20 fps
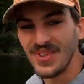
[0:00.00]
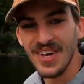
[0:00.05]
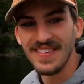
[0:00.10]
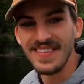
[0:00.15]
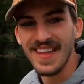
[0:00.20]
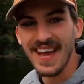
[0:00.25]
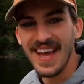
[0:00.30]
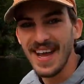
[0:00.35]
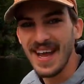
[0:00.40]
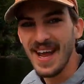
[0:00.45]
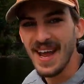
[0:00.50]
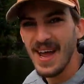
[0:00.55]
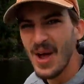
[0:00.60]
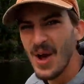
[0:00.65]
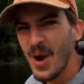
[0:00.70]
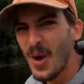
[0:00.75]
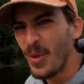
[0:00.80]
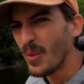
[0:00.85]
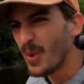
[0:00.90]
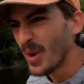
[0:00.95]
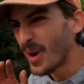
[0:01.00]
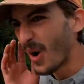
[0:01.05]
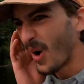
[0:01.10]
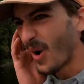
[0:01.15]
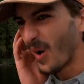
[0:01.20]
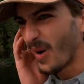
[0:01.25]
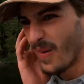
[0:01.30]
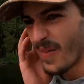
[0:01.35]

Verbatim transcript: Today we are